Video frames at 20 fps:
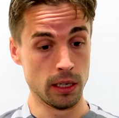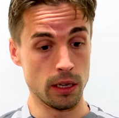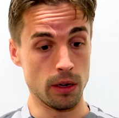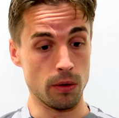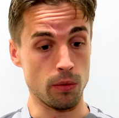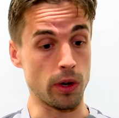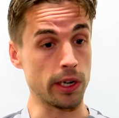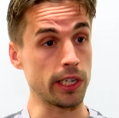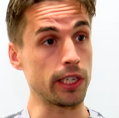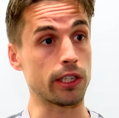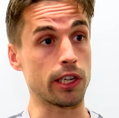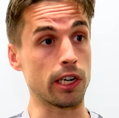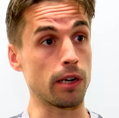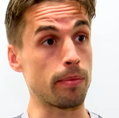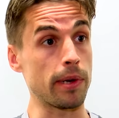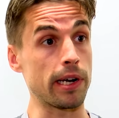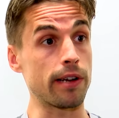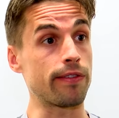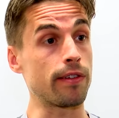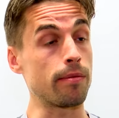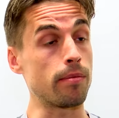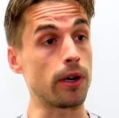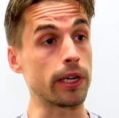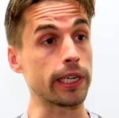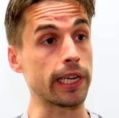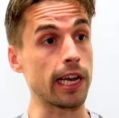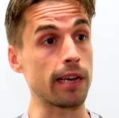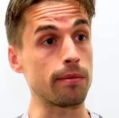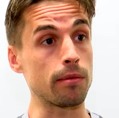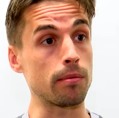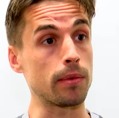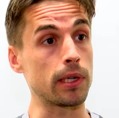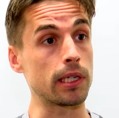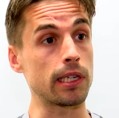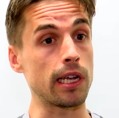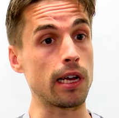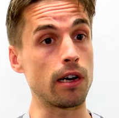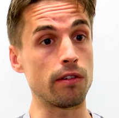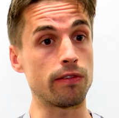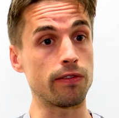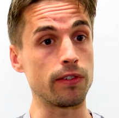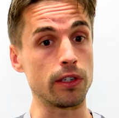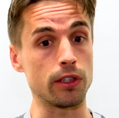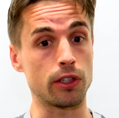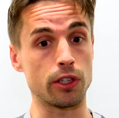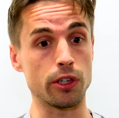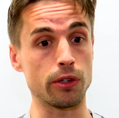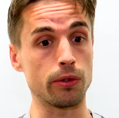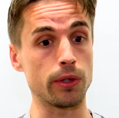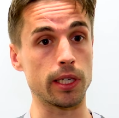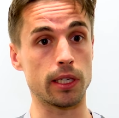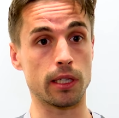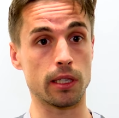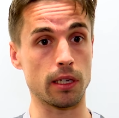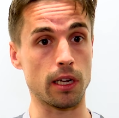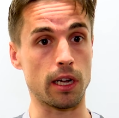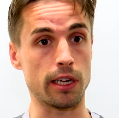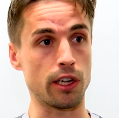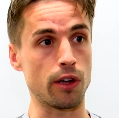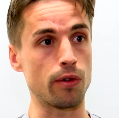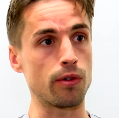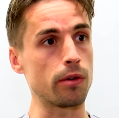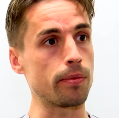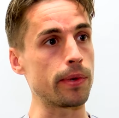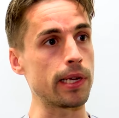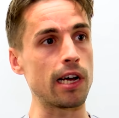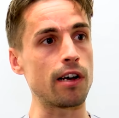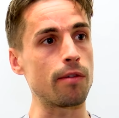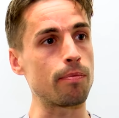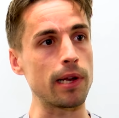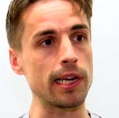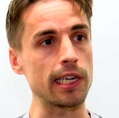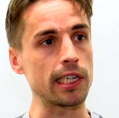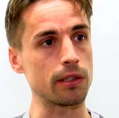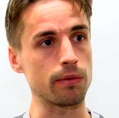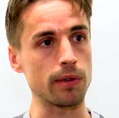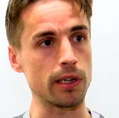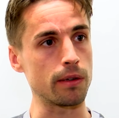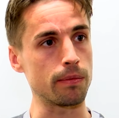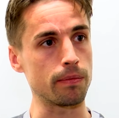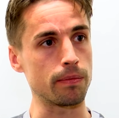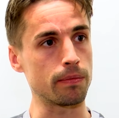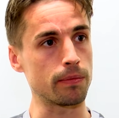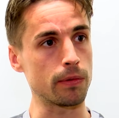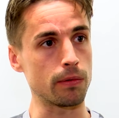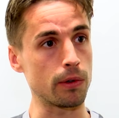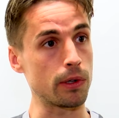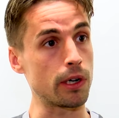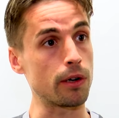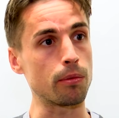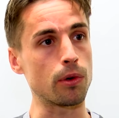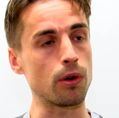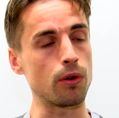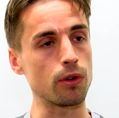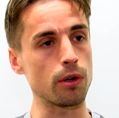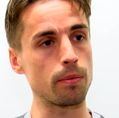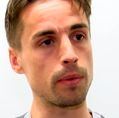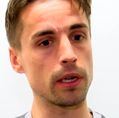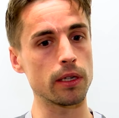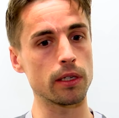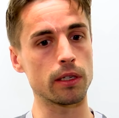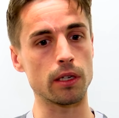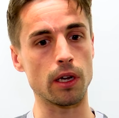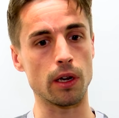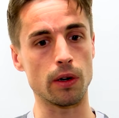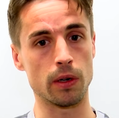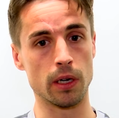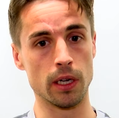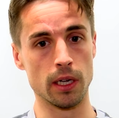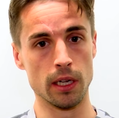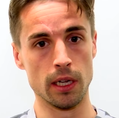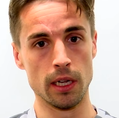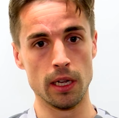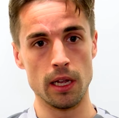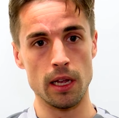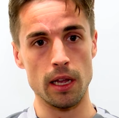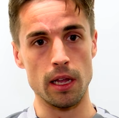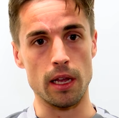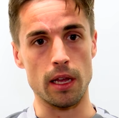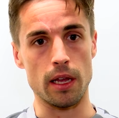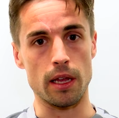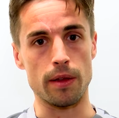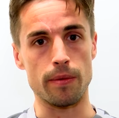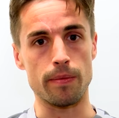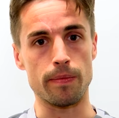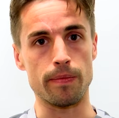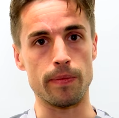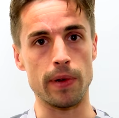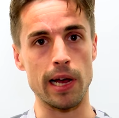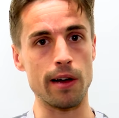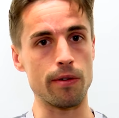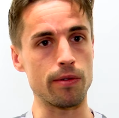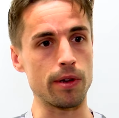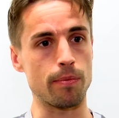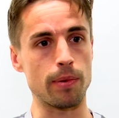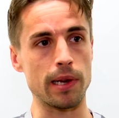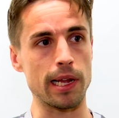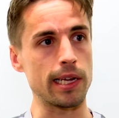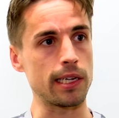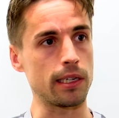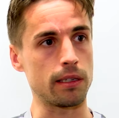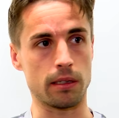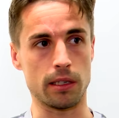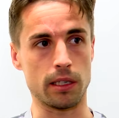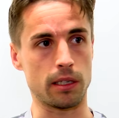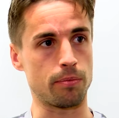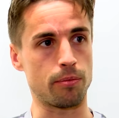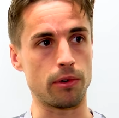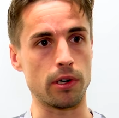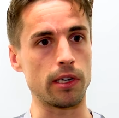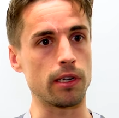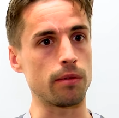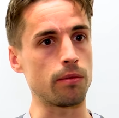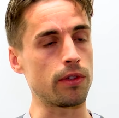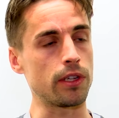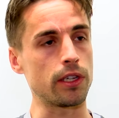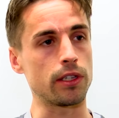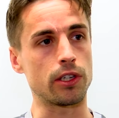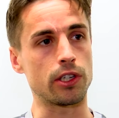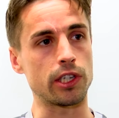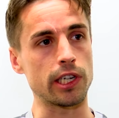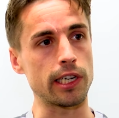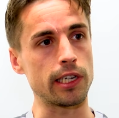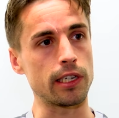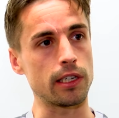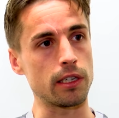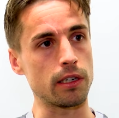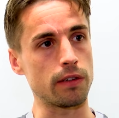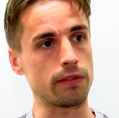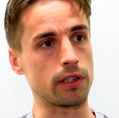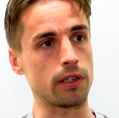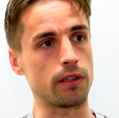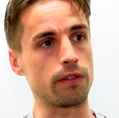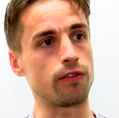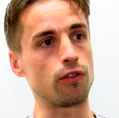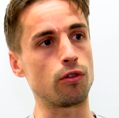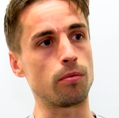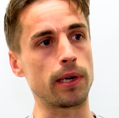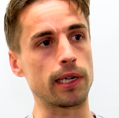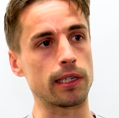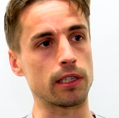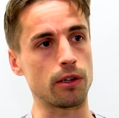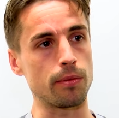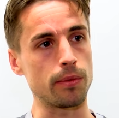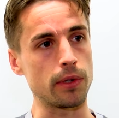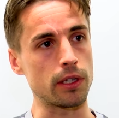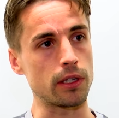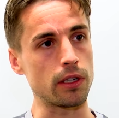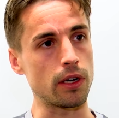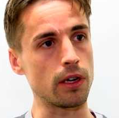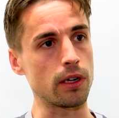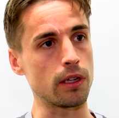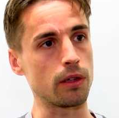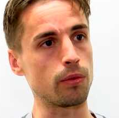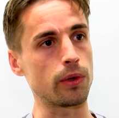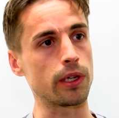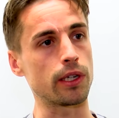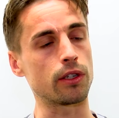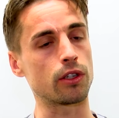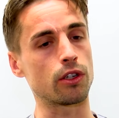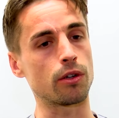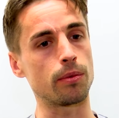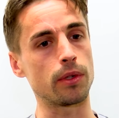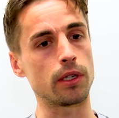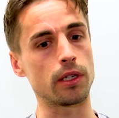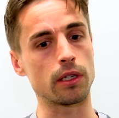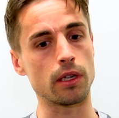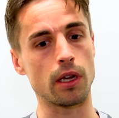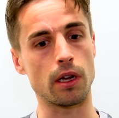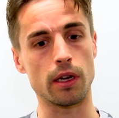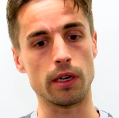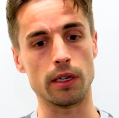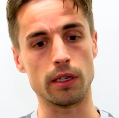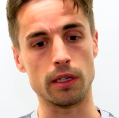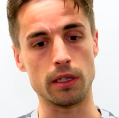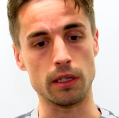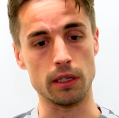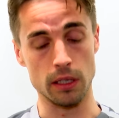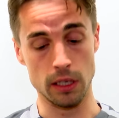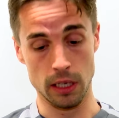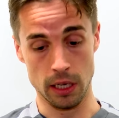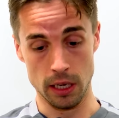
one, it's going to benefit my game and myself, and two, it's I don't want to be out of place when I'm when I'm called upon. So um, how we play is it's brilliant with the interchanging. Obviously, the fullbacks coming inside and the wingers coming inside and.